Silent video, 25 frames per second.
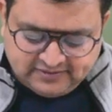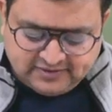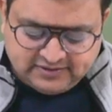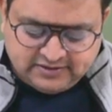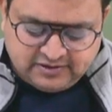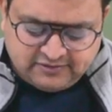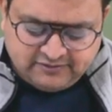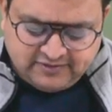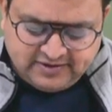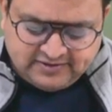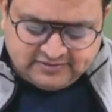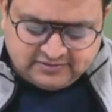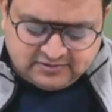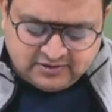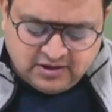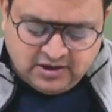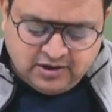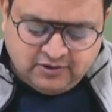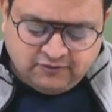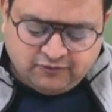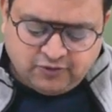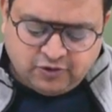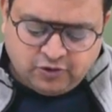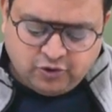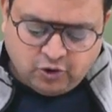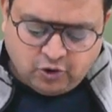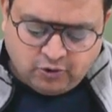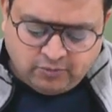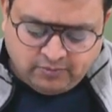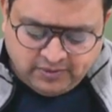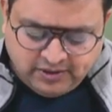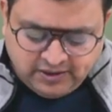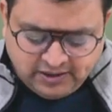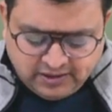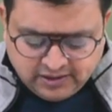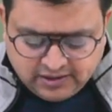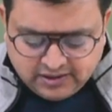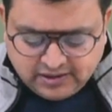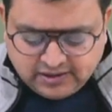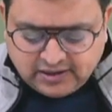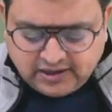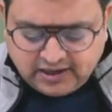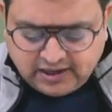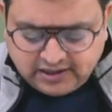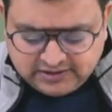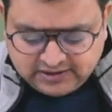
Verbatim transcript: Otherwise, for normal,